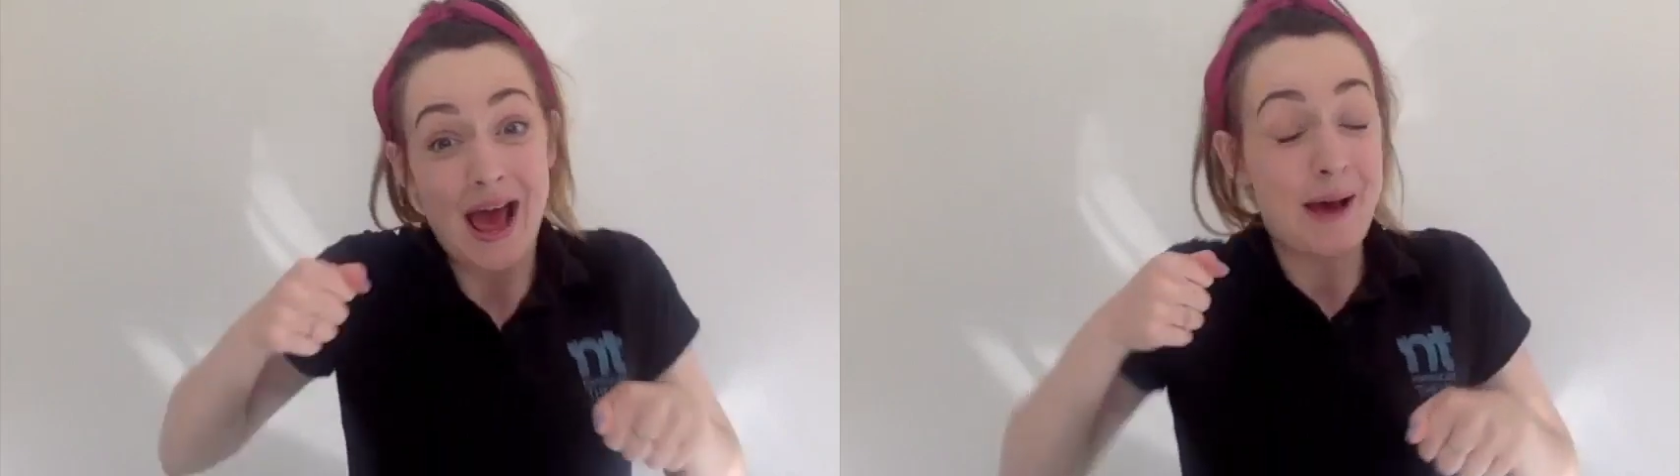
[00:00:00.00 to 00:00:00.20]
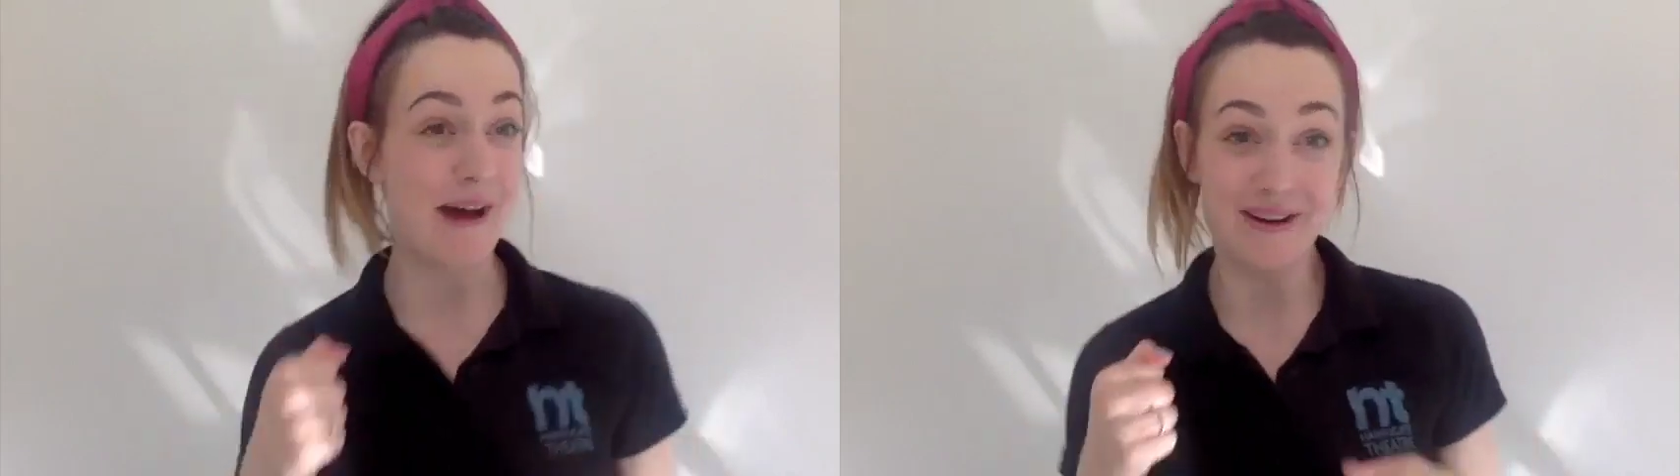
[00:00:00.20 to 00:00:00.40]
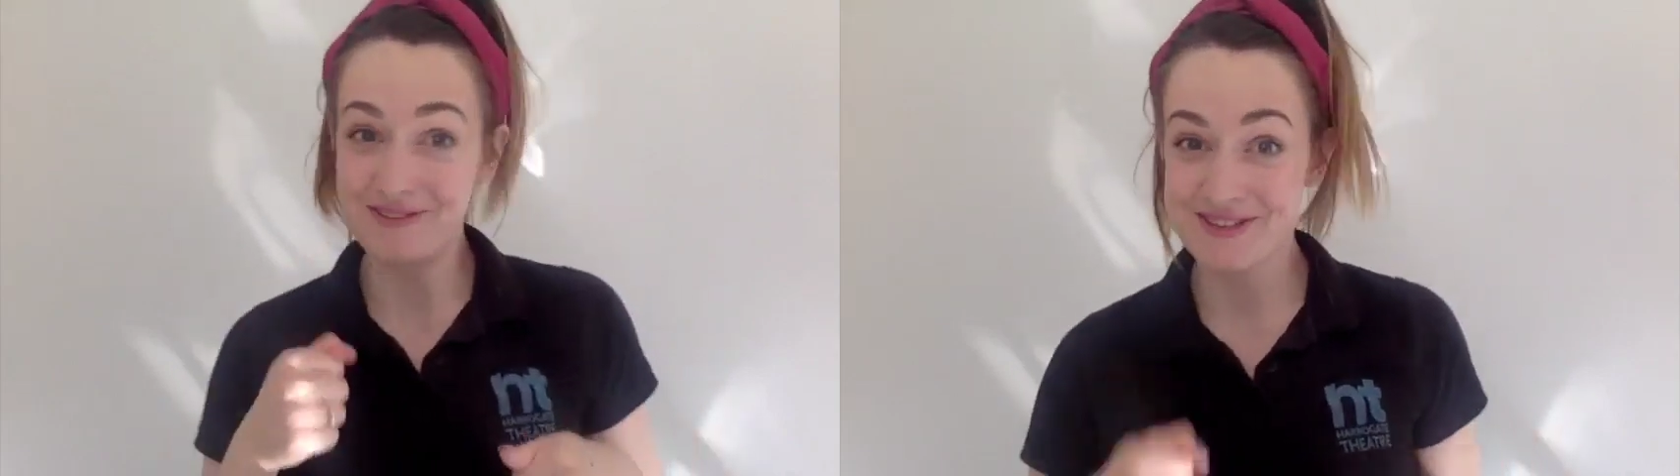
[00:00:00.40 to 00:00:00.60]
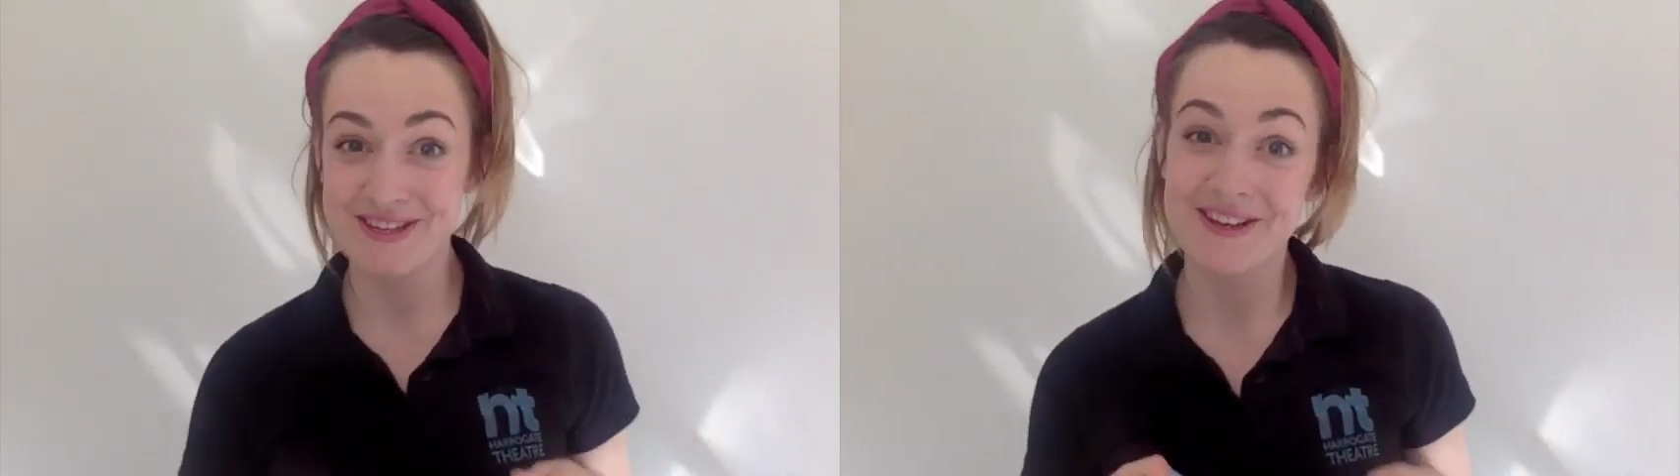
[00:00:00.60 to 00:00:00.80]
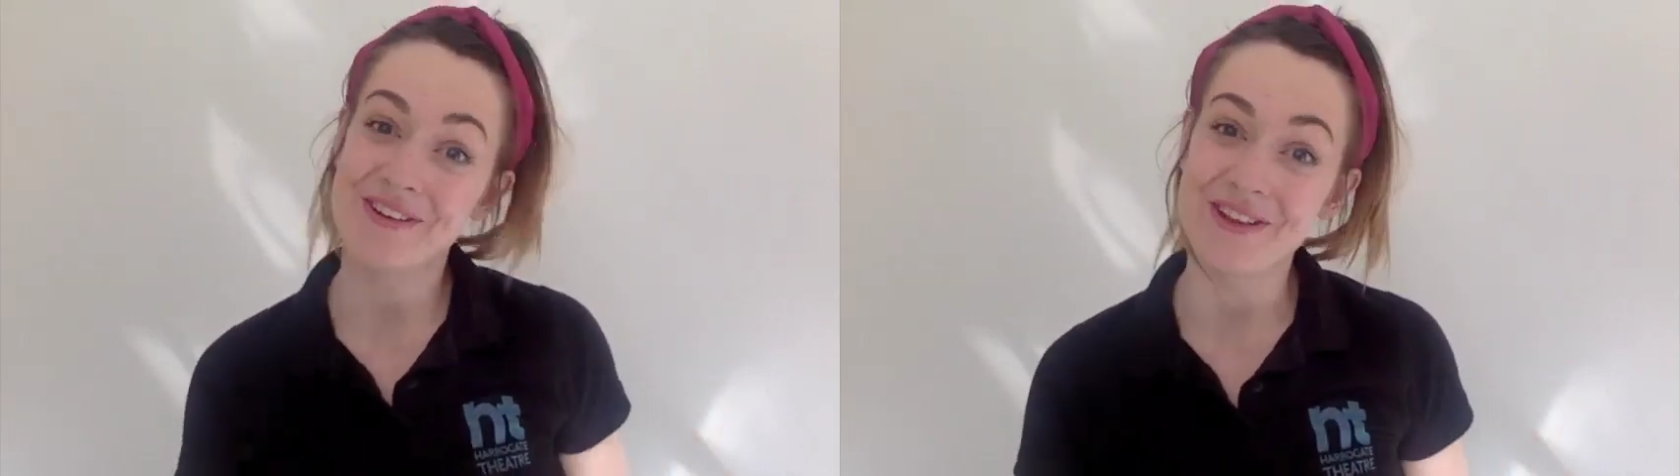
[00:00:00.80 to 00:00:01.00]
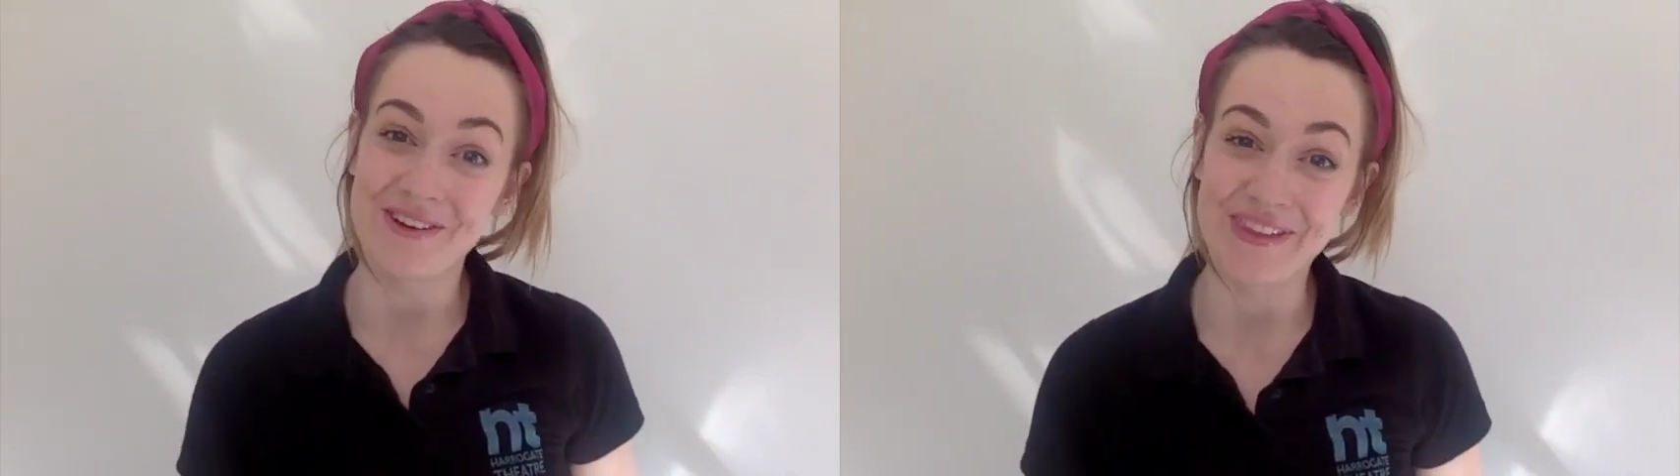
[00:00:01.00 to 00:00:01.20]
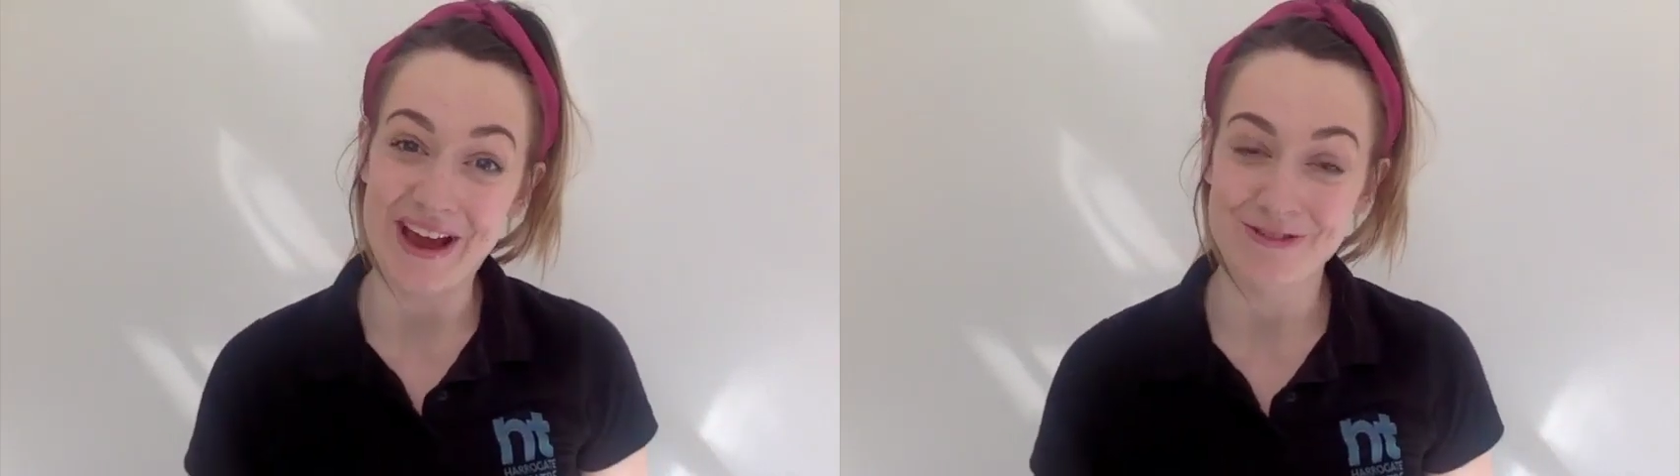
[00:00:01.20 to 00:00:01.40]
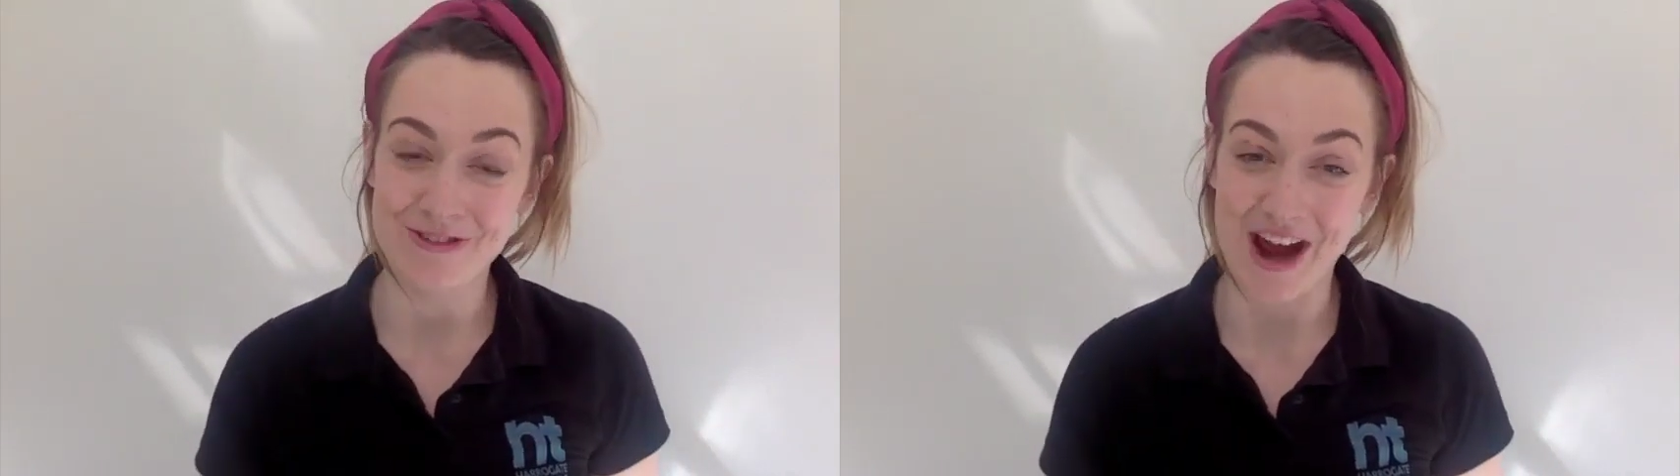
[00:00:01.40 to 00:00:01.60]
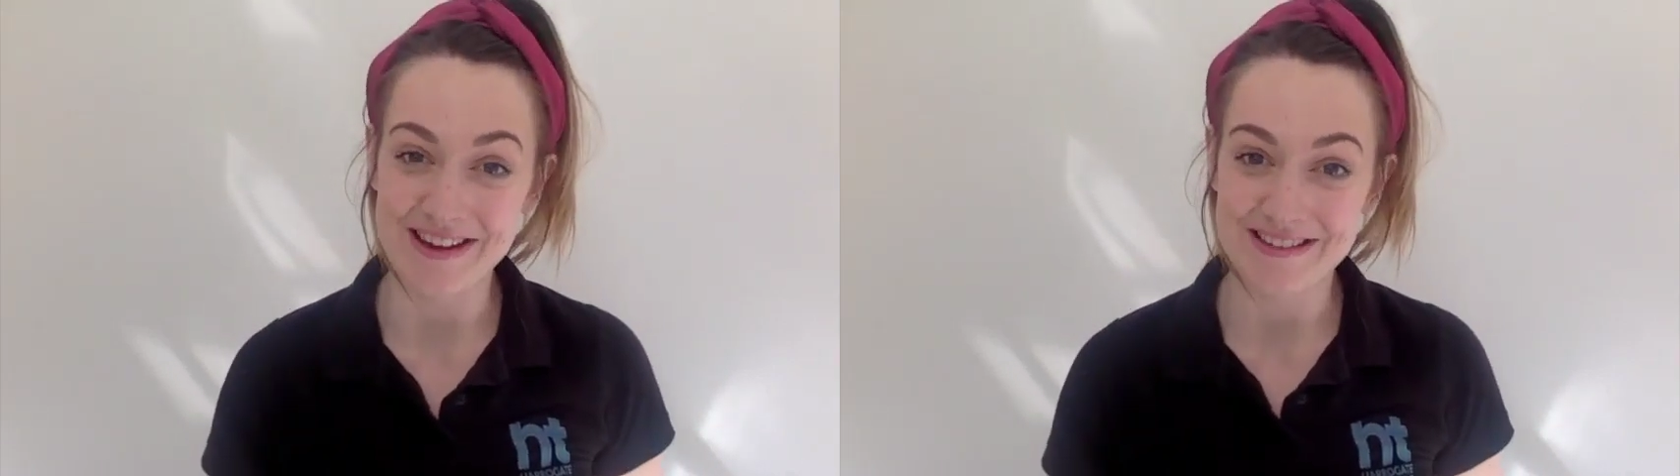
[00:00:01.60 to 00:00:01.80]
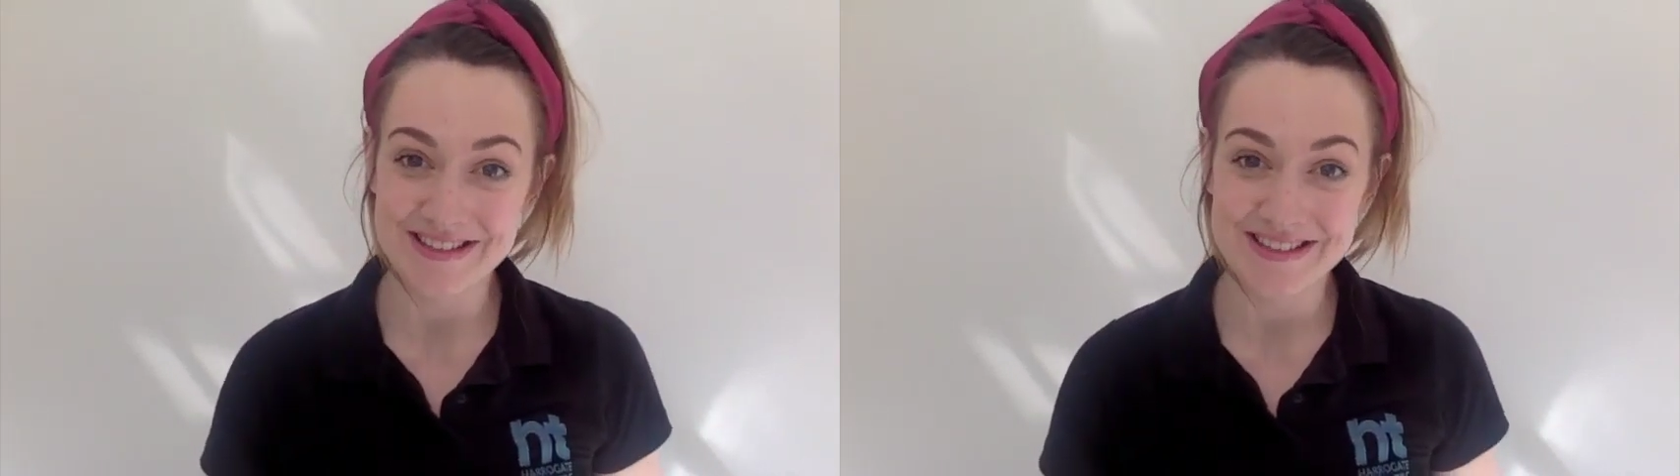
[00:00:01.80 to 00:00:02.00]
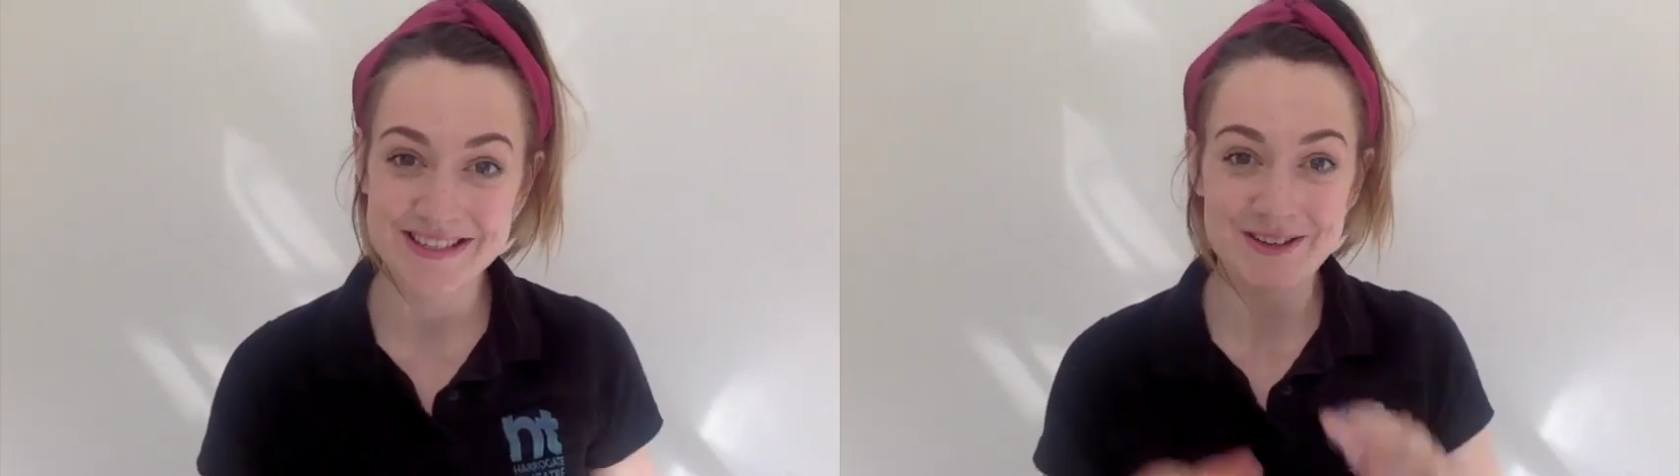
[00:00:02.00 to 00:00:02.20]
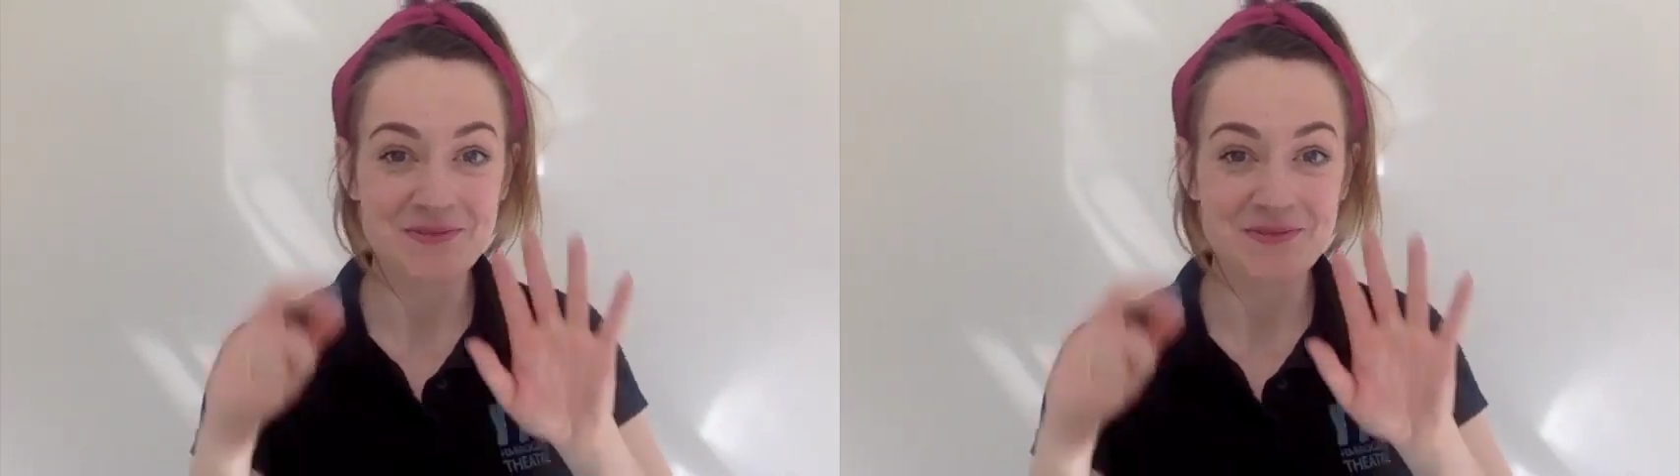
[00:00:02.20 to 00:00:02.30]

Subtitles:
about with all their friends.